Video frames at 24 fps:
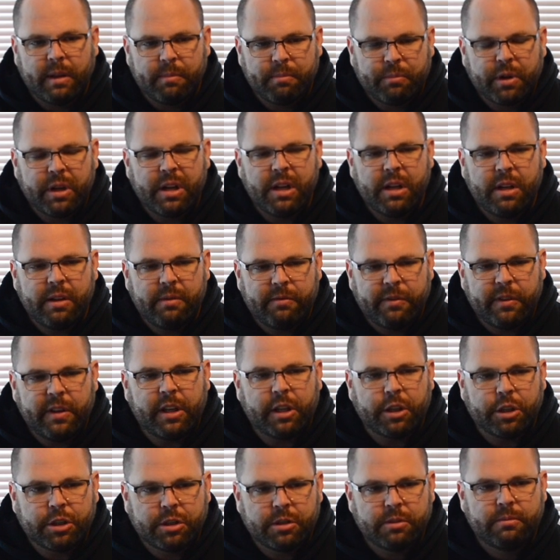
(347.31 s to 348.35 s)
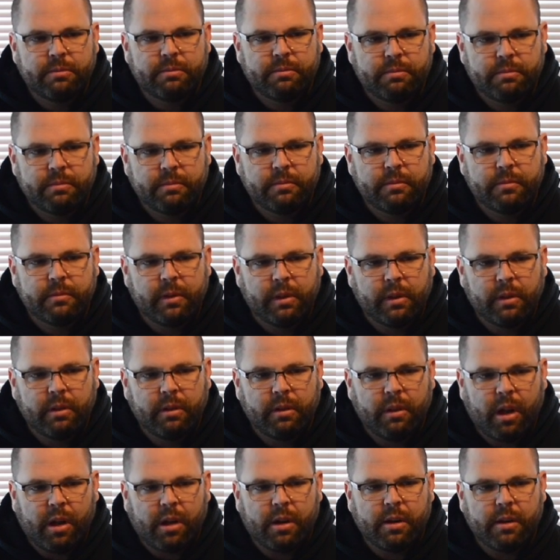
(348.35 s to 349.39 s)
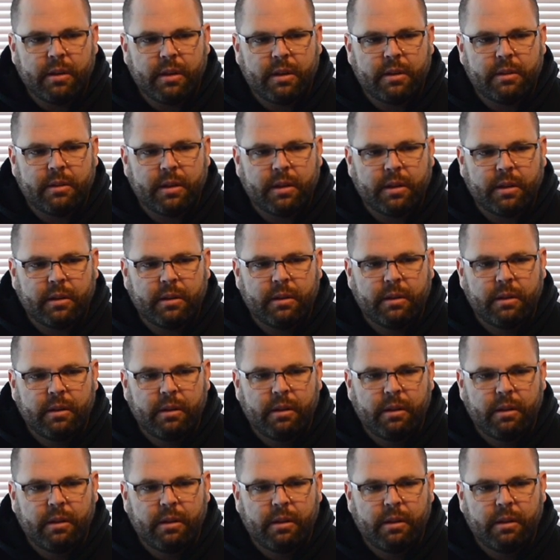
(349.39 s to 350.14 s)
Pretty good finish. Longer than like